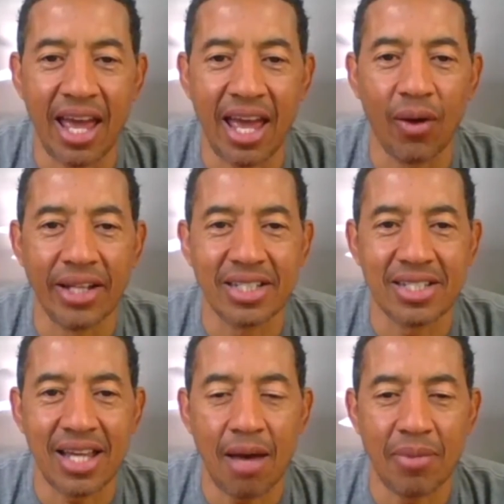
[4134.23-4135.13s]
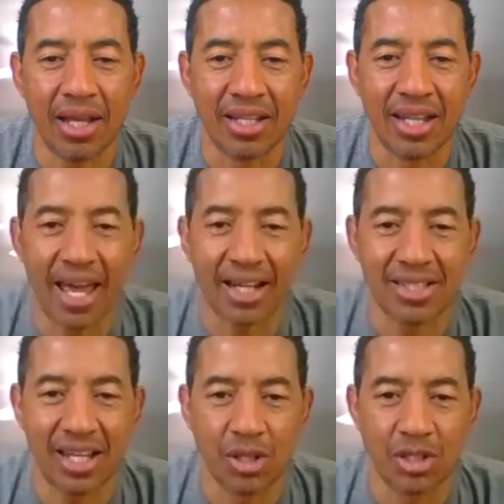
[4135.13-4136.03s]
at the top and
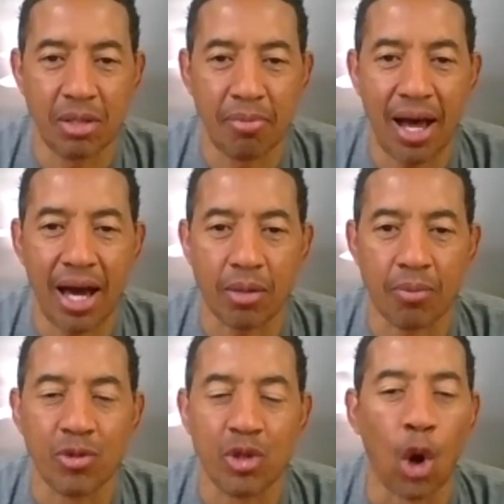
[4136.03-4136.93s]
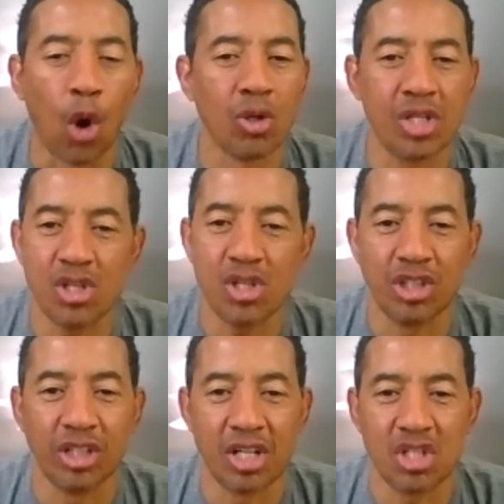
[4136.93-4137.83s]
exhale to the bottom. No rotation. You're
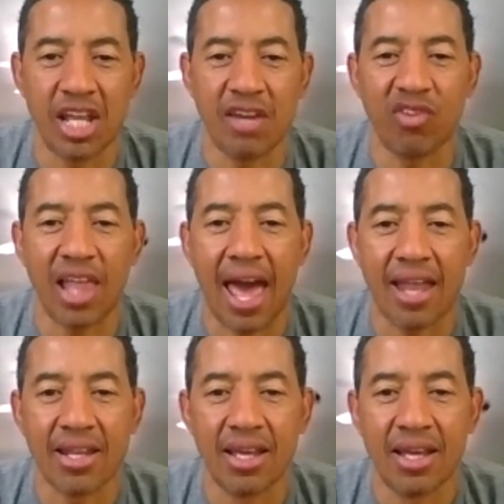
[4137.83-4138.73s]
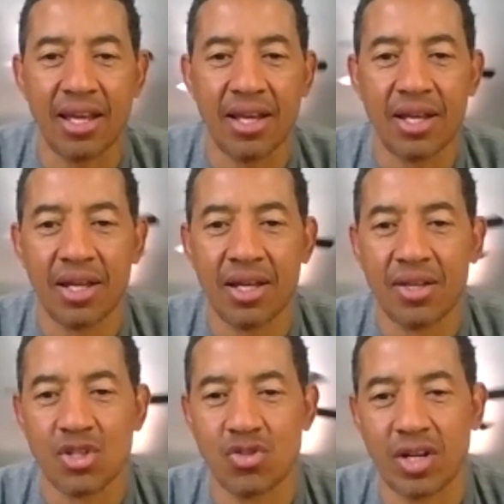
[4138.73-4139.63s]
going to stay flat.
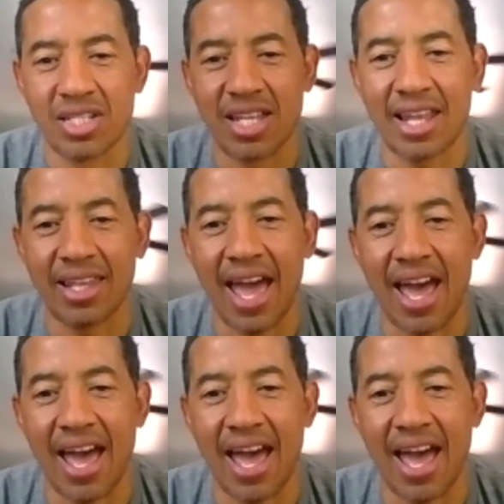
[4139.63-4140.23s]
Stretch that lat.